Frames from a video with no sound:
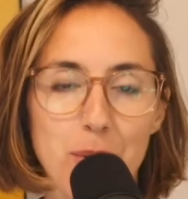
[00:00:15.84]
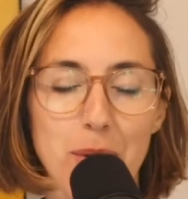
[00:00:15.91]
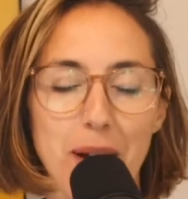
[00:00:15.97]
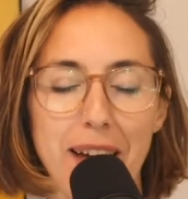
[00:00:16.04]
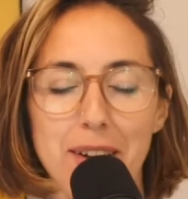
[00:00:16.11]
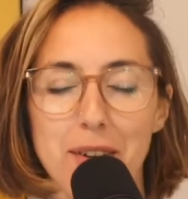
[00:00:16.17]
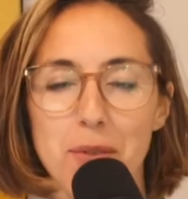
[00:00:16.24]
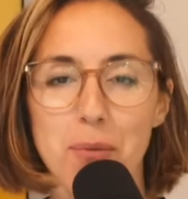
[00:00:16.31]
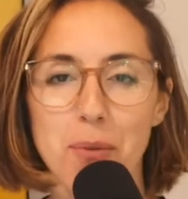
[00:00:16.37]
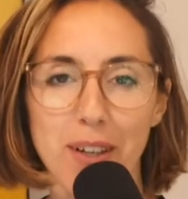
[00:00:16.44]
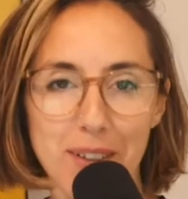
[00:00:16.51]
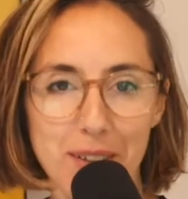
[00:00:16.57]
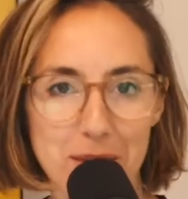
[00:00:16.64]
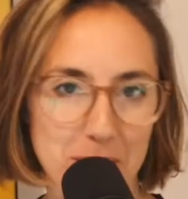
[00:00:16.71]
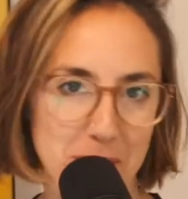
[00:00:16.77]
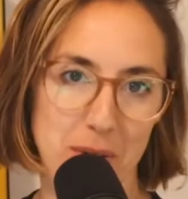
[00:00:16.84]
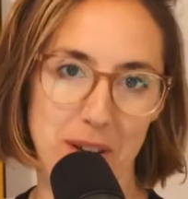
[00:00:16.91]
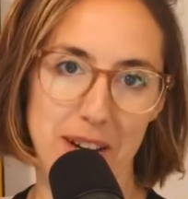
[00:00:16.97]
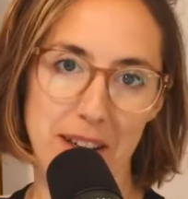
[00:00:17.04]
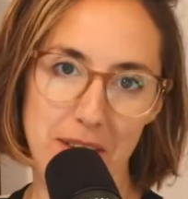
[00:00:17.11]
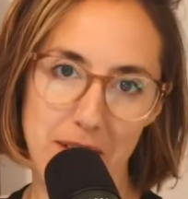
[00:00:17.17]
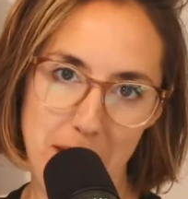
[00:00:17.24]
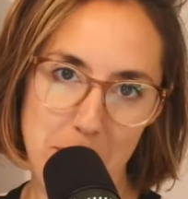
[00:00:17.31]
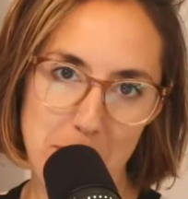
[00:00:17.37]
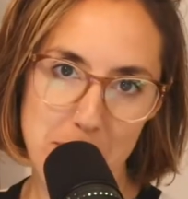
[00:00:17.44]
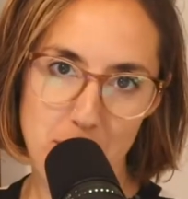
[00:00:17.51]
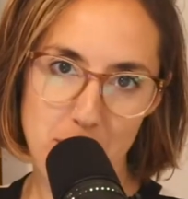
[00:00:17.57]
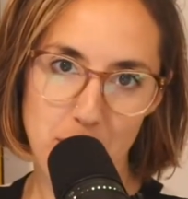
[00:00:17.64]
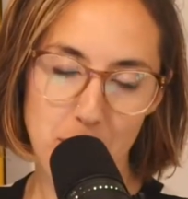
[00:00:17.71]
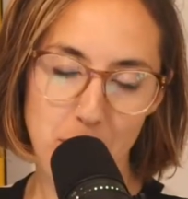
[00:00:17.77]
and welcome to another
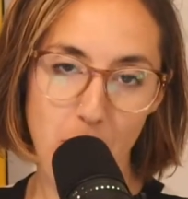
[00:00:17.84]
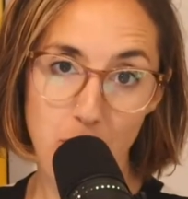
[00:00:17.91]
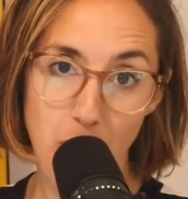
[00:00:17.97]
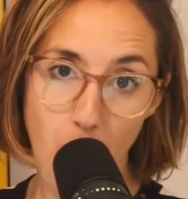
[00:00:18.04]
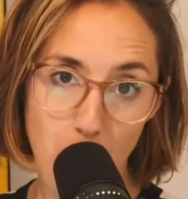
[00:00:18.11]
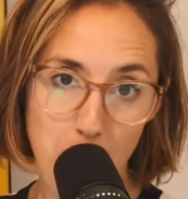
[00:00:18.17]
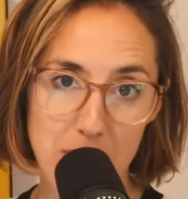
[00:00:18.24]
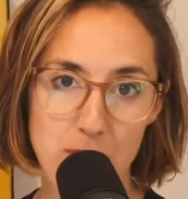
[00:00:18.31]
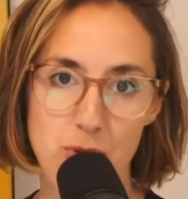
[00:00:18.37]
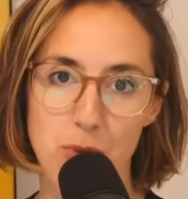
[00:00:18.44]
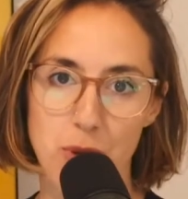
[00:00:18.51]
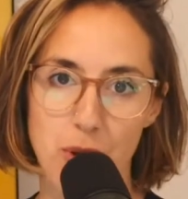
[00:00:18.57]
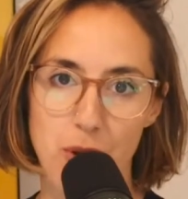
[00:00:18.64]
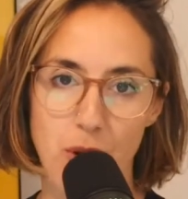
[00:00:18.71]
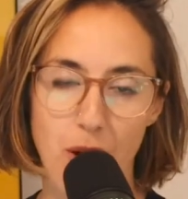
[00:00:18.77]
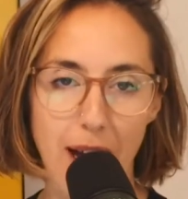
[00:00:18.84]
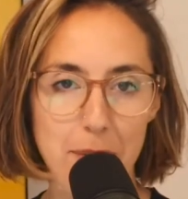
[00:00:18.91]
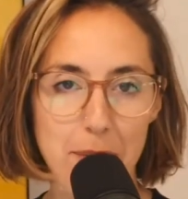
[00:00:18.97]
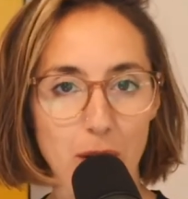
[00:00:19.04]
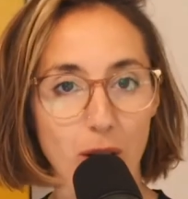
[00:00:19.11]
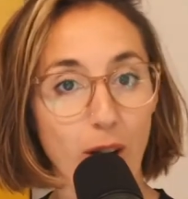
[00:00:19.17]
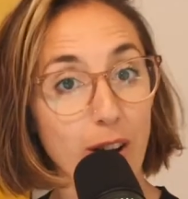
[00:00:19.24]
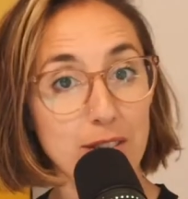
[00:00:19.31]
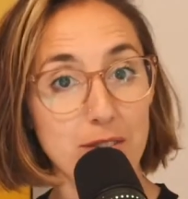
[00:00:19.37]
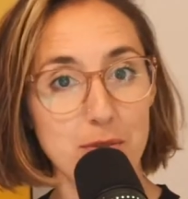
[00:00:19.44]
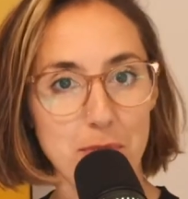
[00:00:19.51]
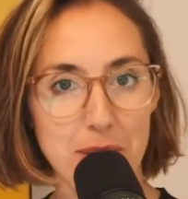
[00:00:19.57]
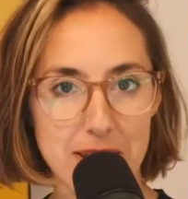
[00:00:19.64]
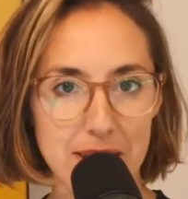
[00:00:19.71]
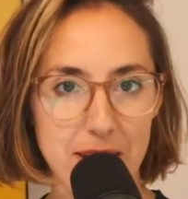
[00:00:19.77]
episode of Open Studio. I'm your host,
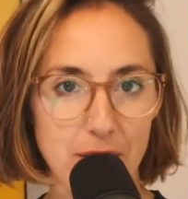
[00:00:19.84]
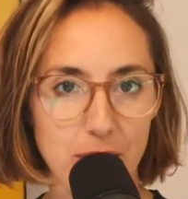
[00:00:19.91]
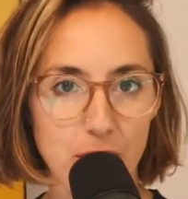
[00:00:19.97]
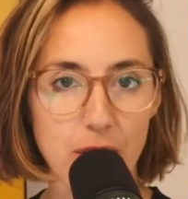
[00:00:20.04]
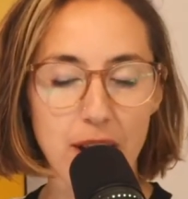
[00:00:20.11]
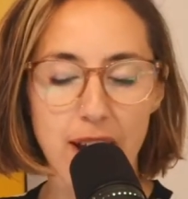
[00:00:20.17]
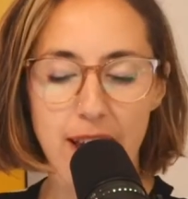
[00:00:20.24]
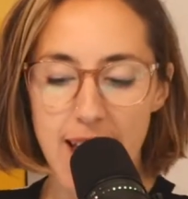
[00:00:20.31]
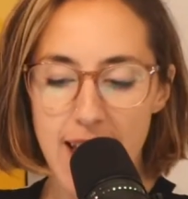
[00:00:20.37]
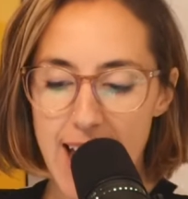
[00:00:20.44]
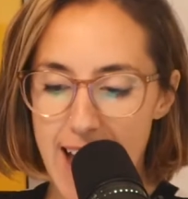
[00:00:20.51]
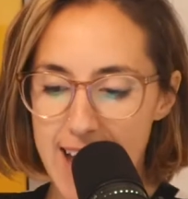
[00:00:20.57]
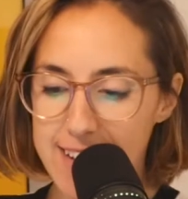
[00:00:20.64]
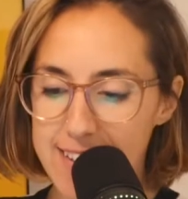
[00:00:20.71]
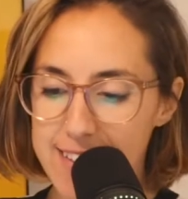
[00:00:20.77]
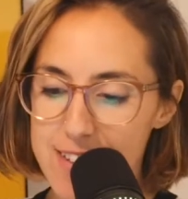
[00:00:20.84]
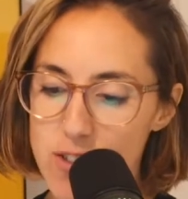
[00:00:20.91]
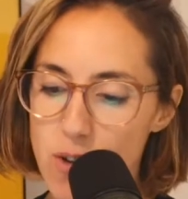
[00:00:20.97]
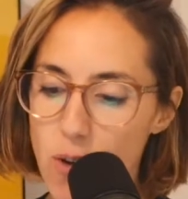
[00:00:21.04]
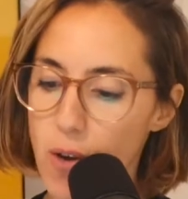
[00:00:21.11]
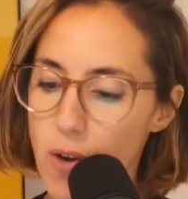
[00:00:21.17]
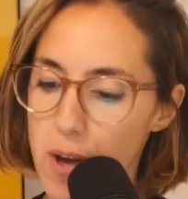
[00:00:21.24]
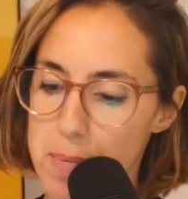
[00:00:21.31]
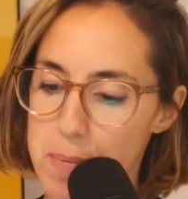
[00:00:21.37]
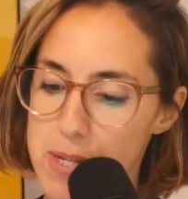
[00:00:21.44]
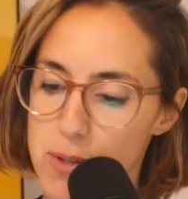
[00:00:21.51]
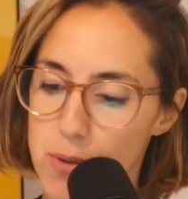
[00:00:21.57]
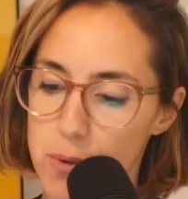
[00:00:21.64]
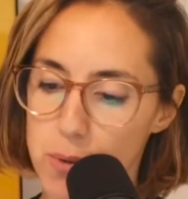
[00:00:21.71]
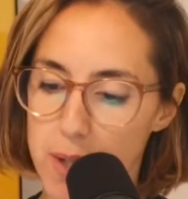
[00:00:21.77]
Martina Flor, and in this solo
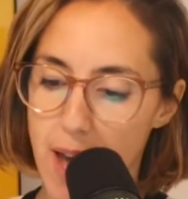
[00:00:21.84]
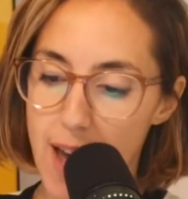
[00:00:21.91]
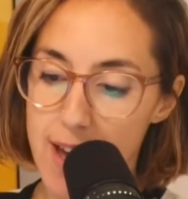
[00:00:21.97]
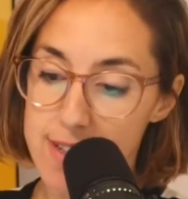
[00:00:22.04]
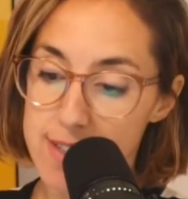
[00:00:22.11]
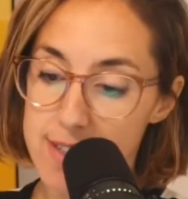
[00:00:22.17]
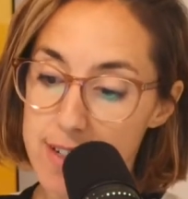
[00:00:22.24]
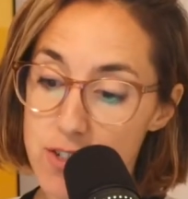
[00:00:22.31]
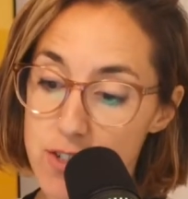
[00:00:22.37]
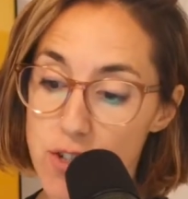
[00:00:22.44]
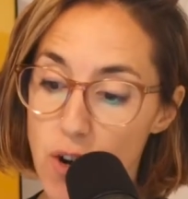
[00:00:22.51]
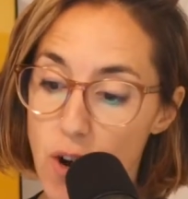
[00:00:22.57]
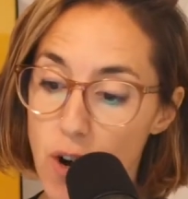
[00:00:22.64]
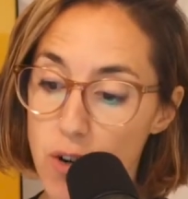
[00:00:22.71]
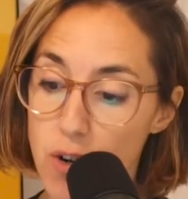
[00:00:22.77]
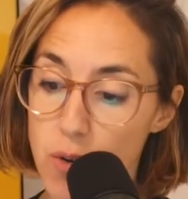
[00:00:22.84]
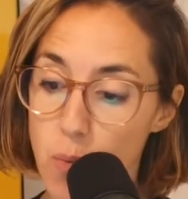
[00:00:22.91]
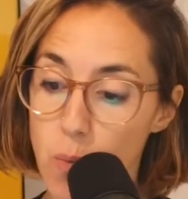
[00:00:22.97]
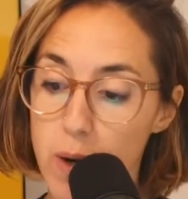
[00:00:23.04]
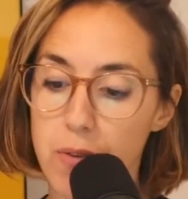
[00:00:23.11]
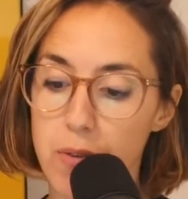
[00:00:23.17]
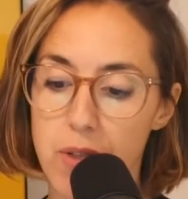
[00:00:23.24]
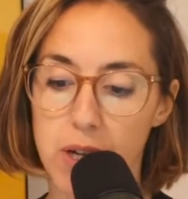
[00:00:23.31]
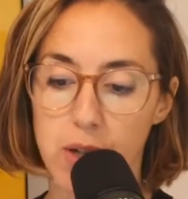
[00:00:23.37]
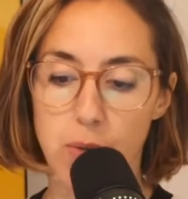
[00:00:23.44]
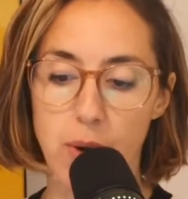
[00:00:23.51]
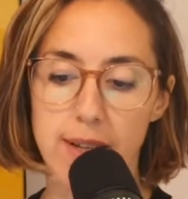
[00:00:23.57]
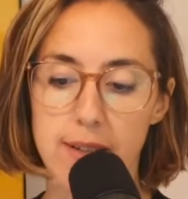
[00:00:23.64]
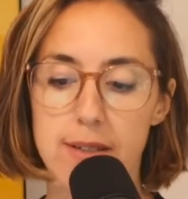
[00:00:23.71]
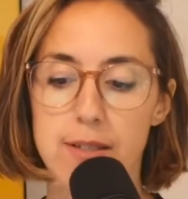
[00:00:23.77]
episode, I touch on one of the
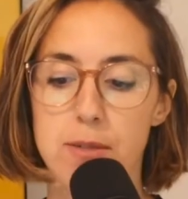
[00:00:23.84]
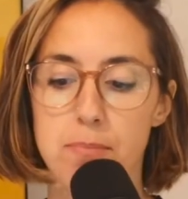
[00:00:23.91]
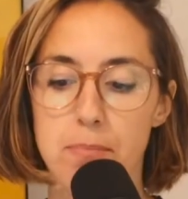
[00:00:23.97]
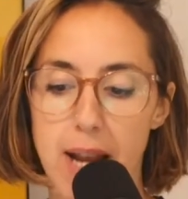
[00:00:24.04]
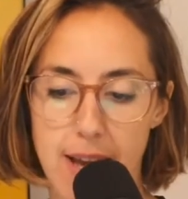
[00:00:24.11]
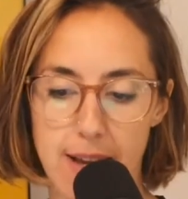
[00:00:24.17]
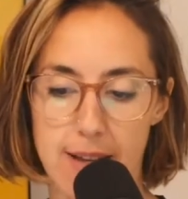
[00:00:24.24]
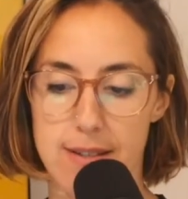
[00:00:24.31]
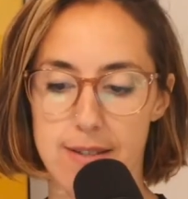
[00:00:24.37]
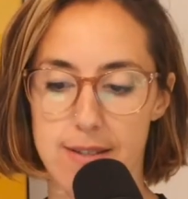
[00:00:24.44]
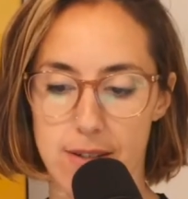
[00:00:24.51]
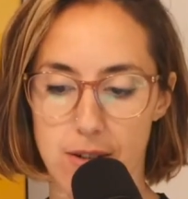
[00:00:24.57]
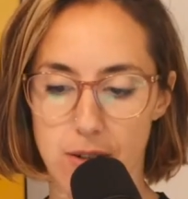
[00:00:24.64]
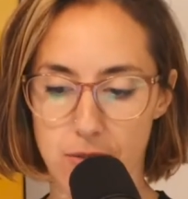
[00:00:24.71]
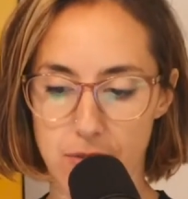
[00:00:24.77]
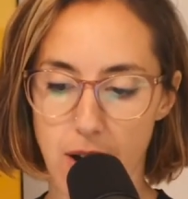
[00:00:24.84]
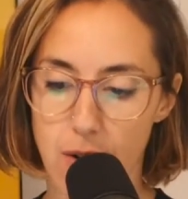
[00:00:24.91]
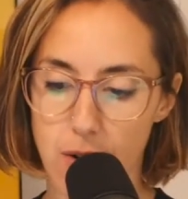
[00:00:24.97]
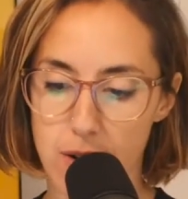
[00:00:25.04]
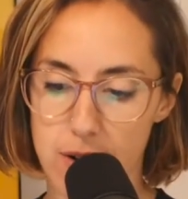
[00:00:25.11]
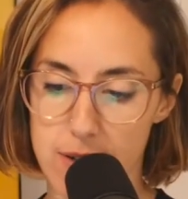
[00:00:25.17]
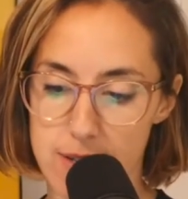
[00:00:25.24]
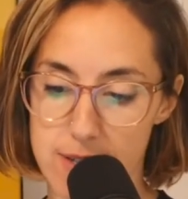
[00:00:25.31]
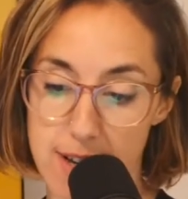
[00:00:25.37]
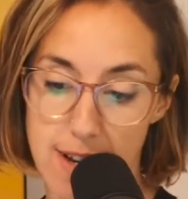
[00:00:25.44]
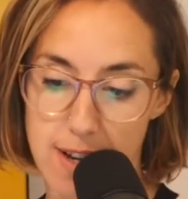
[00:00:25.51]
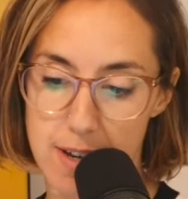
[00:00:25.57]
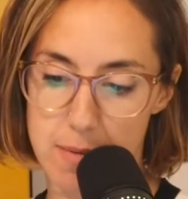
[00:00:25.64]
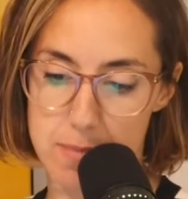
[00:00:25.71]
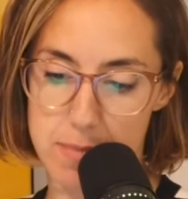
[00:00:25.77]
greatest plagues of our
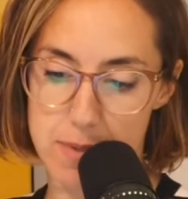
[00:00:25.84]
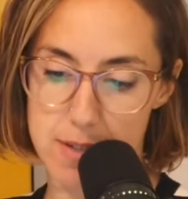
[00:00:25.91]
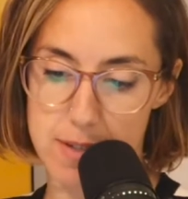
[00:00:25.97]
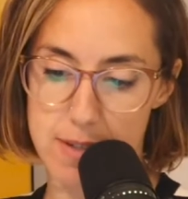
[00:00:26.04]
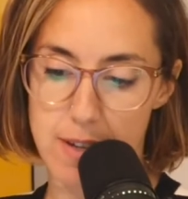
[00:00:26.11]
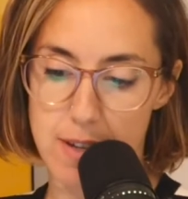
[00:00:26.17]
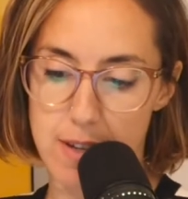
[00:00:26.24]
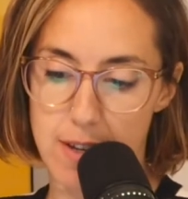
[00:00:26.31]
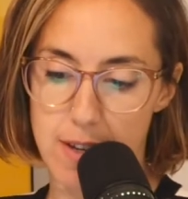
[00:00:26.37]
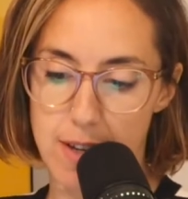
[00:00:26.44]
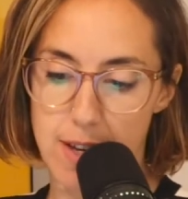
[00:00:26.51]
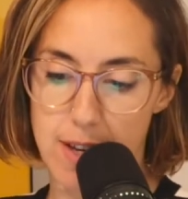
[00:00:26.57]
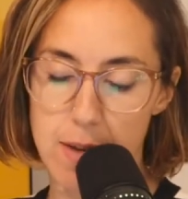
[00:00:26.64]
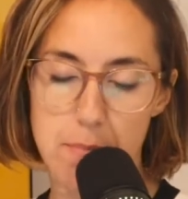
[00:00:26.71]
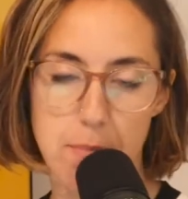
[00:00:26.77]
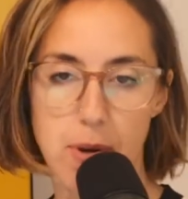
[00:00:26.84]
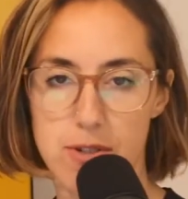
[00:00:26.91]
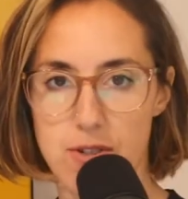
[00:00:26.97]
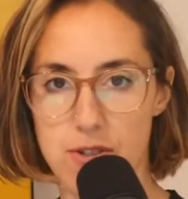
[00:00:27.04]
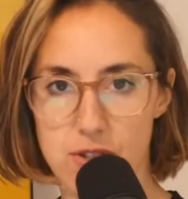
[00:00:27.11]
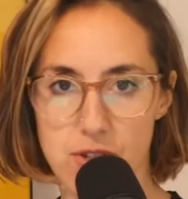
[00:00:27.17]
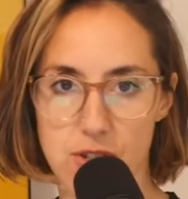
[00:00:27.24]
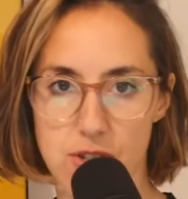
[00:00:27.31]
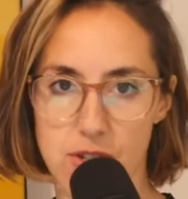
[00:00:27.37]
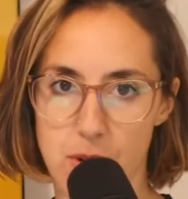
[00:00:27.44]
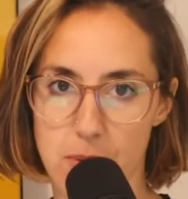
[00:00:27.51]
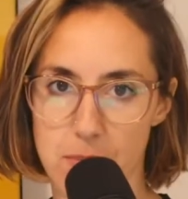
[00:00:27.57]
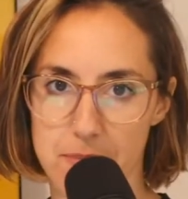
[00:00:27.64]
times, Imposter Syndrome.